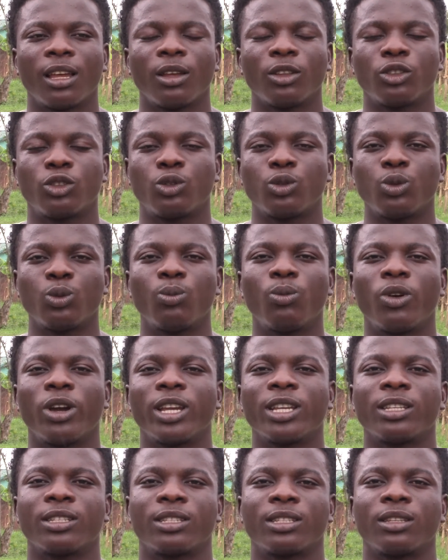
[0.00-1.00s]
2
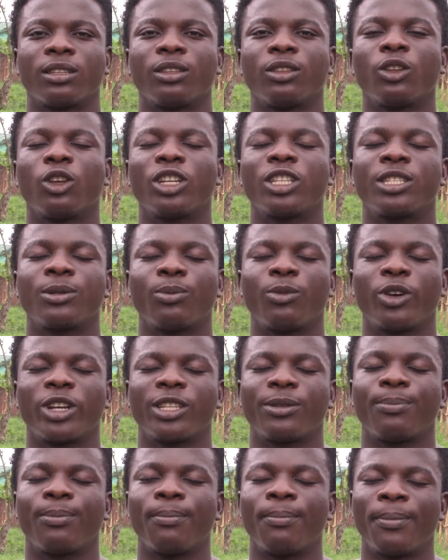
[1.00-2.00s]
boys, not
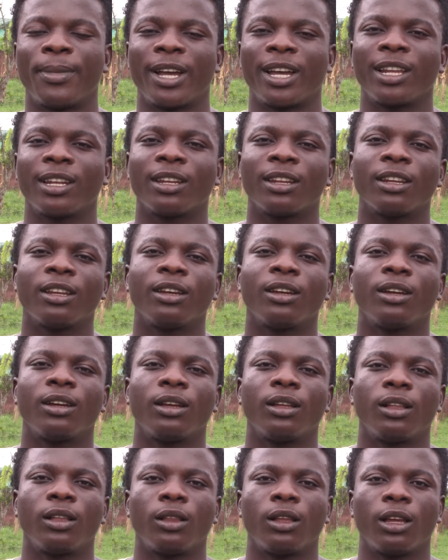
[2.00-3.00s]
boys, men
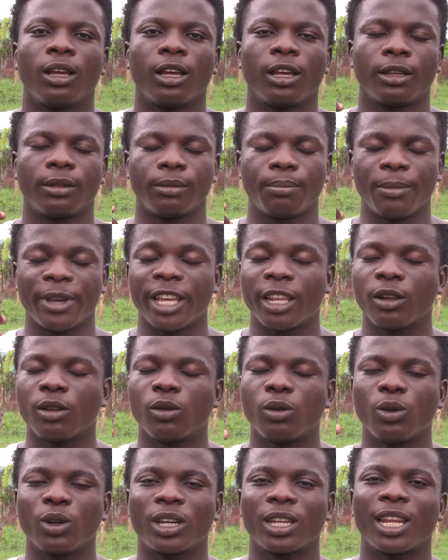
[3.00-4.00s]

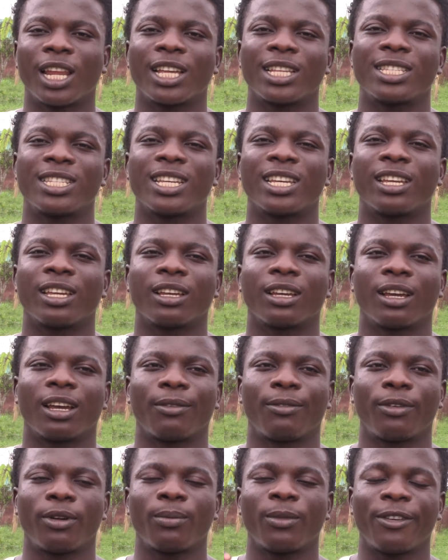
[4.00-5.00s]
looking at her
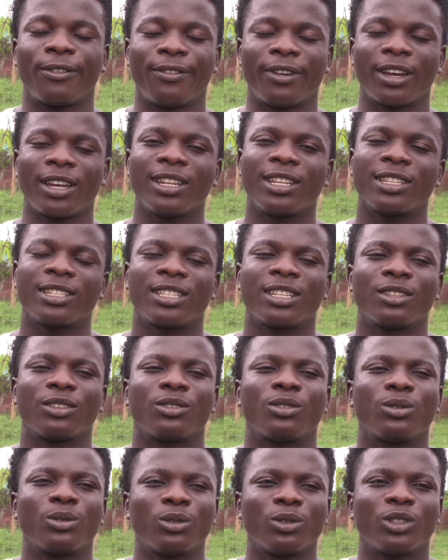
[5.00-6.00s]
from a far distance.
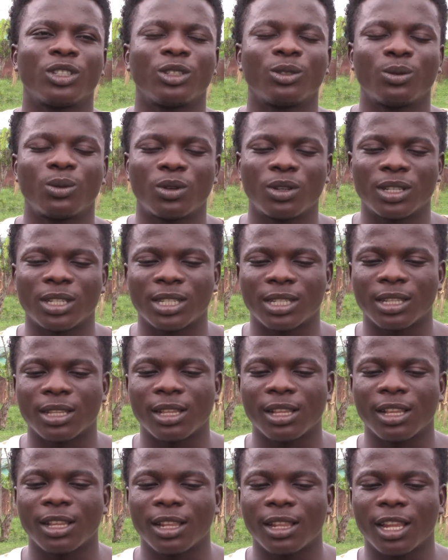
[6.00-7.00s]
So she was
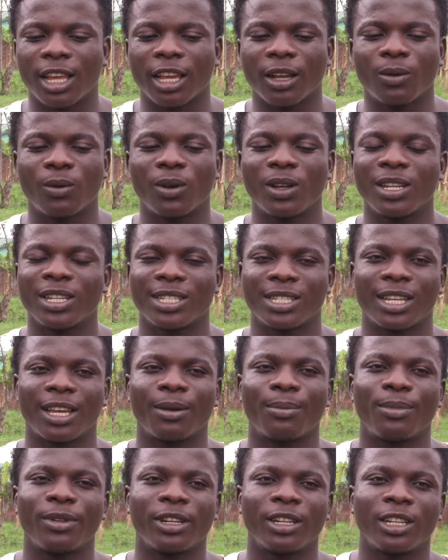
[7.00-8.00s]
like, what is
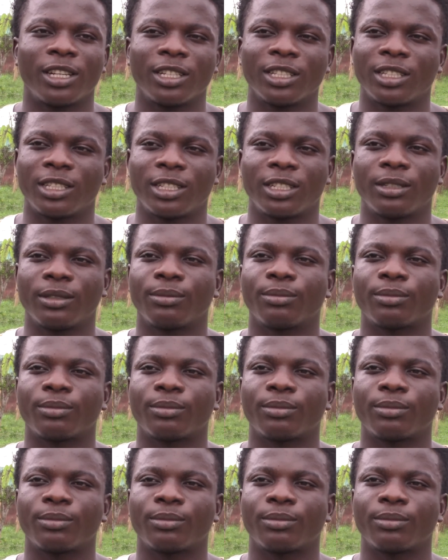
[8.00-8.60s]
happening? And she,